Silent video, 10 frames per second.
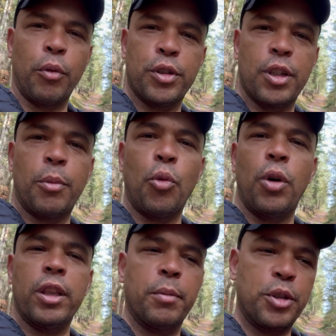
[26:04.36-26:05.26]
of reasons. Number
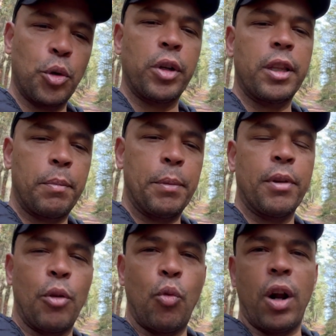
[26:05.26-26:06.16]
one, the majority of the people
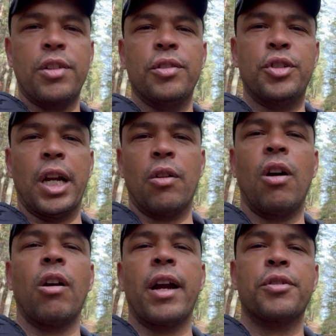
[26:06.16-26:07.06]
that watch this channel
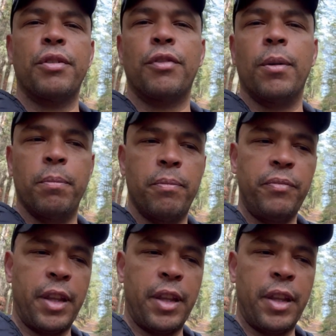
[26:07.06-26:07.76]
are actually from